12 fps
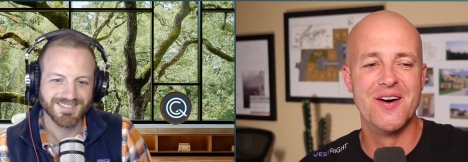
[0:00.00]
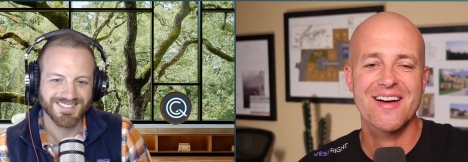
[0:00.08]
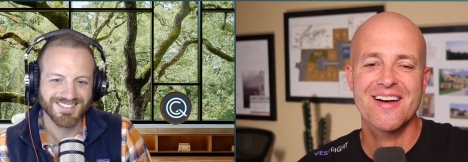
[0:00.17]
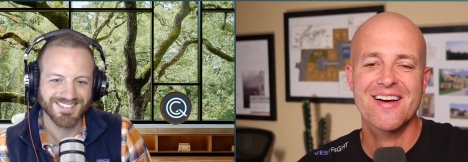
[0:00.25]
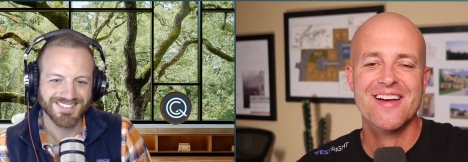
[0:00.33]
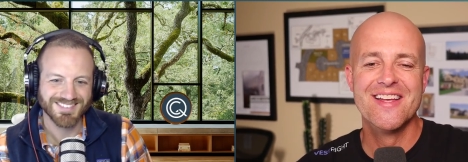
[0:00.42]

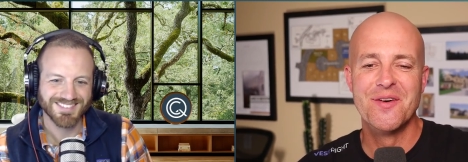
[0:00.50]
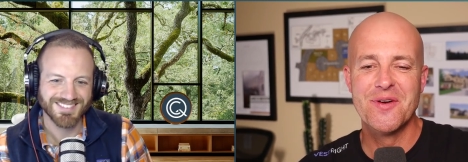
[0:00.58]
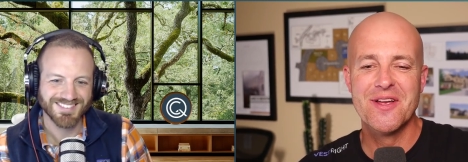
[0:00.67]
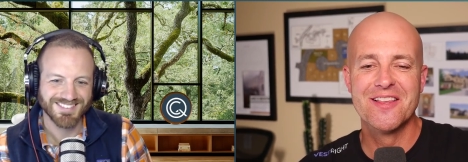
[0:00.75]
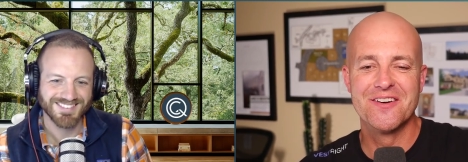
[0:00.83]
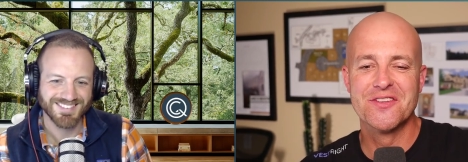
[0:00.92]
Speaker 1: So,
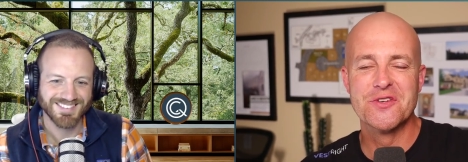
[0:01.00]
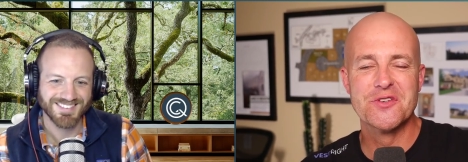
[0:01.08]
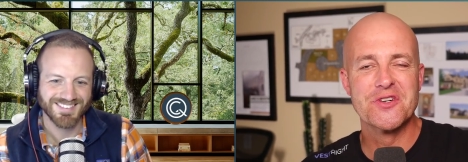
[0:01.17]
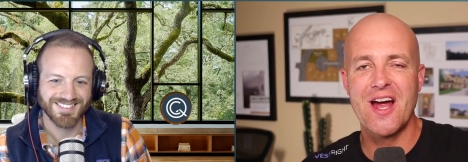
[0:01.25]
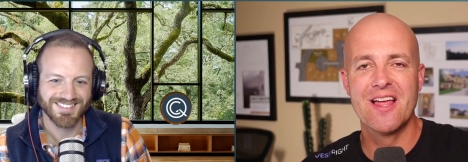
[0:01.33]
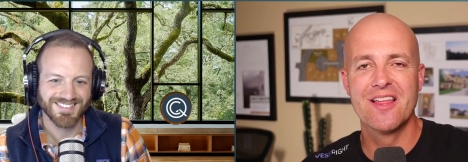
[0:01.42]
you know, we
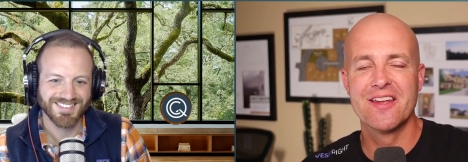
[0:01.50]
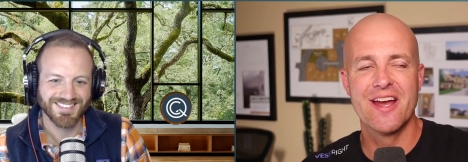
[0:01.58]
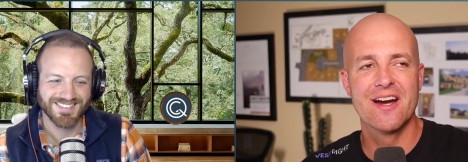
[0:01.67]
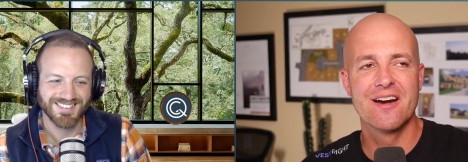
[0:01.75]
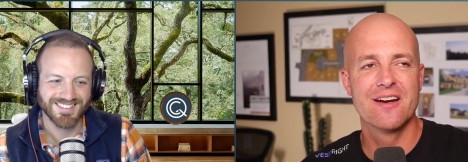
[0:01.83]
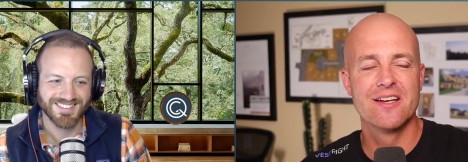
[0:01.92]
learned through
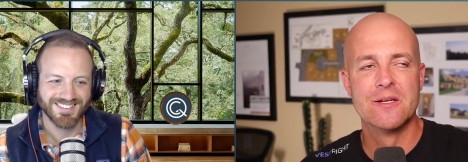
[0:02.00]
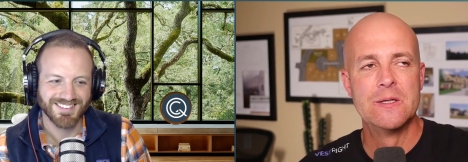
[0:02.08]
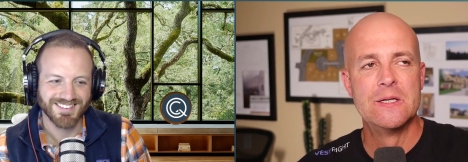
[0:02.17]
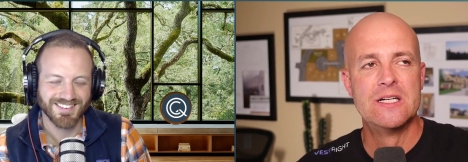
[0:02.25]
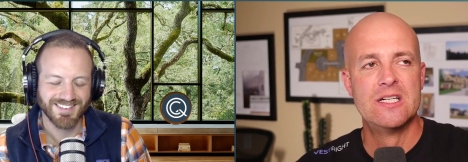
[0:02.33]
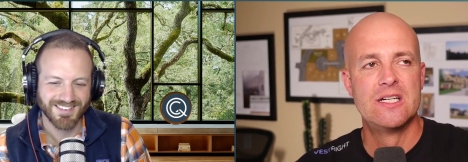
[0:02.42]
trial and error
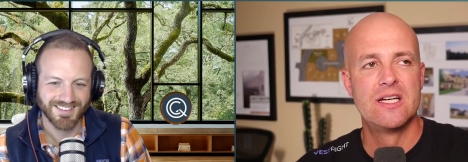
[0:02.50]
and